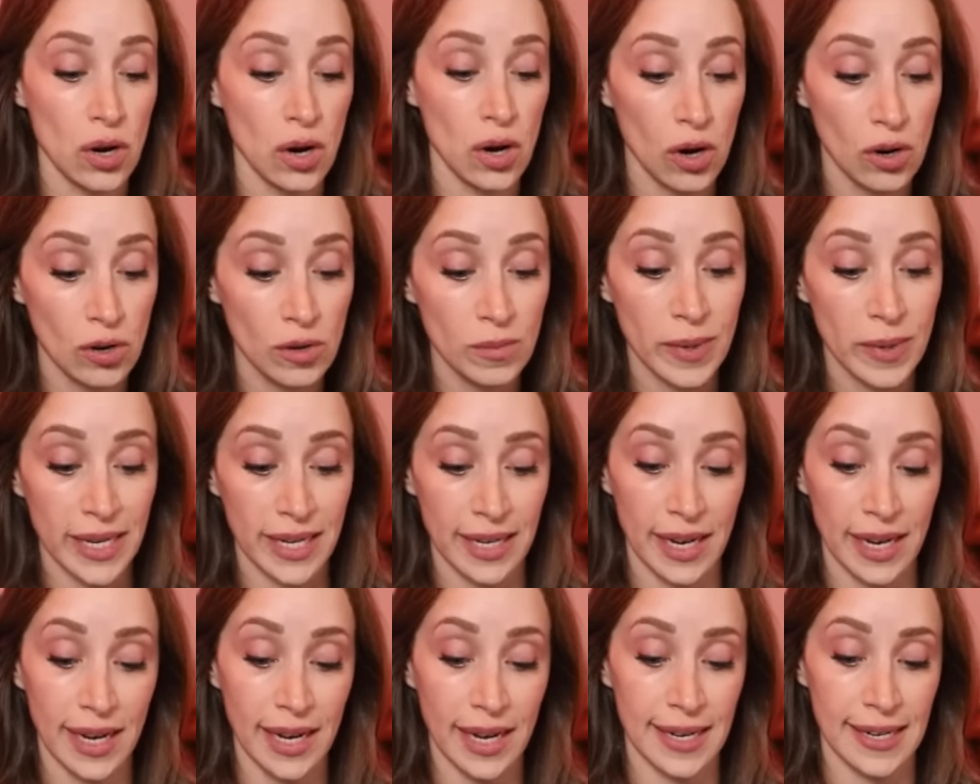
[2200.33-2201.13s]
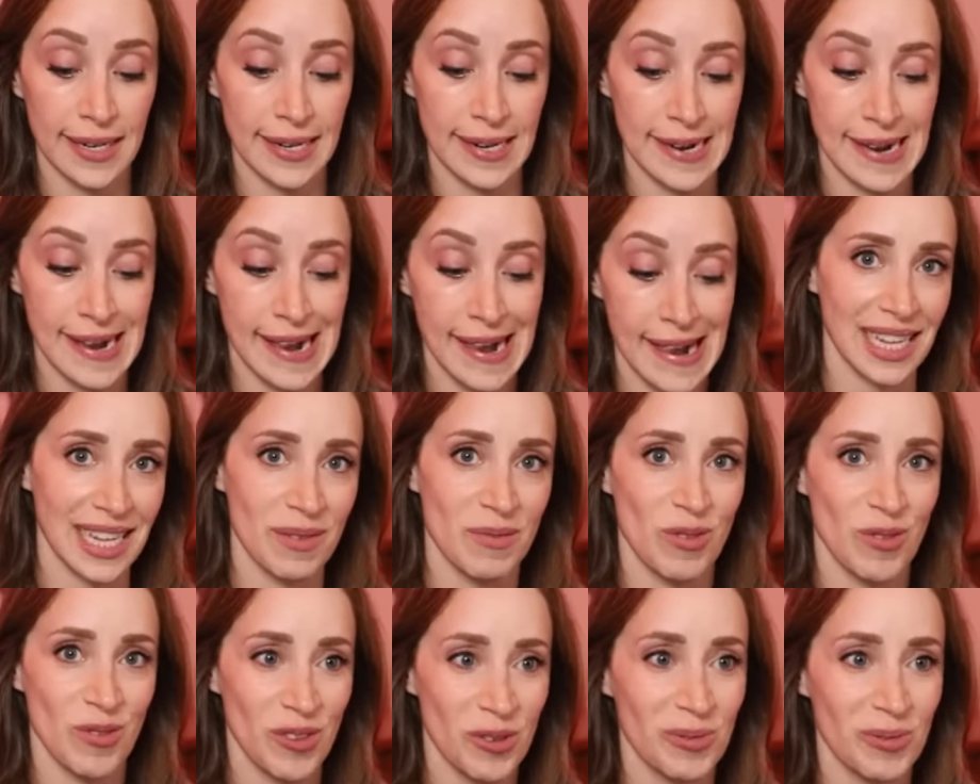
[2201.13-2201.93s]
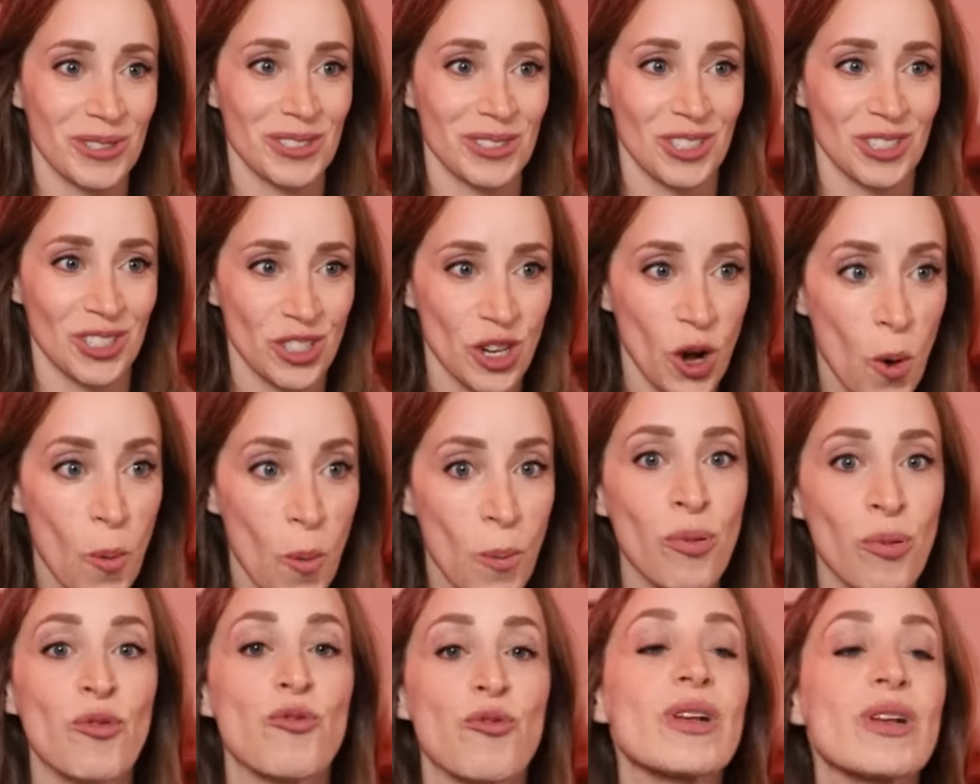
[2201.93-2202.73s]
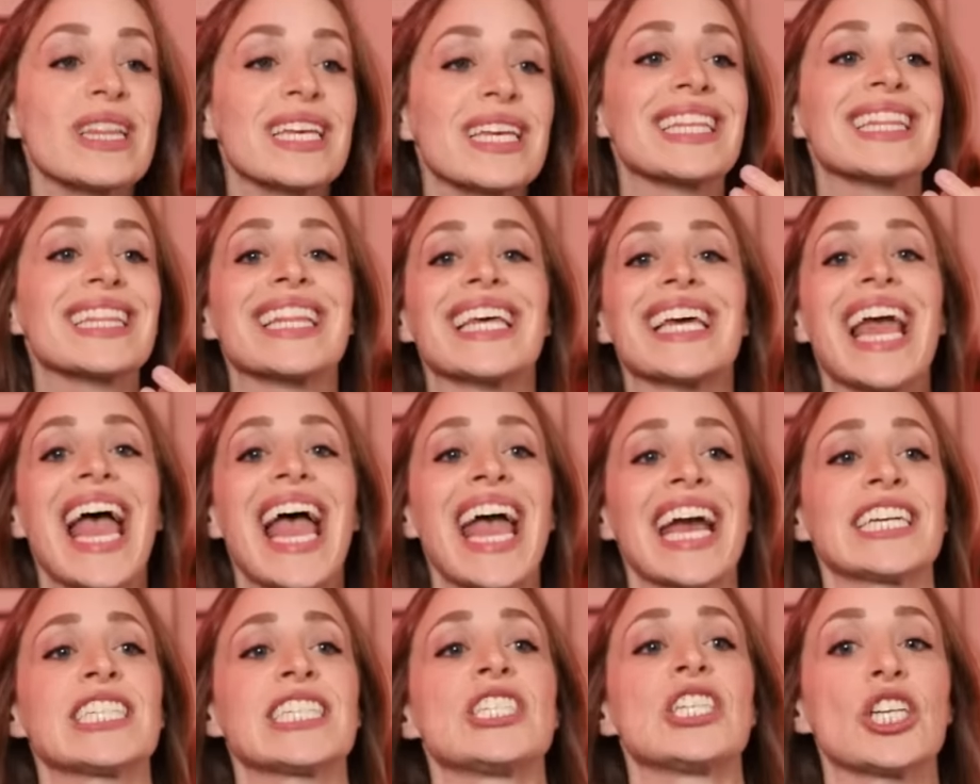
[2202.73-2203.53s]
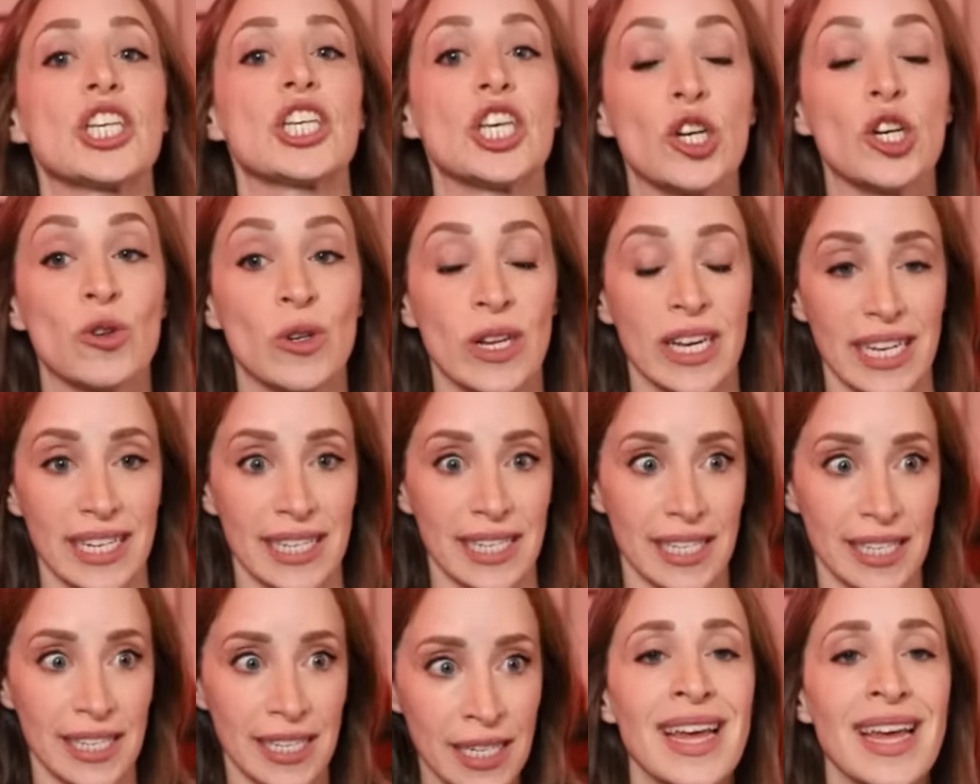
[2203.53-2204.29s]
Oh my God, that movie was so brilliantly executed.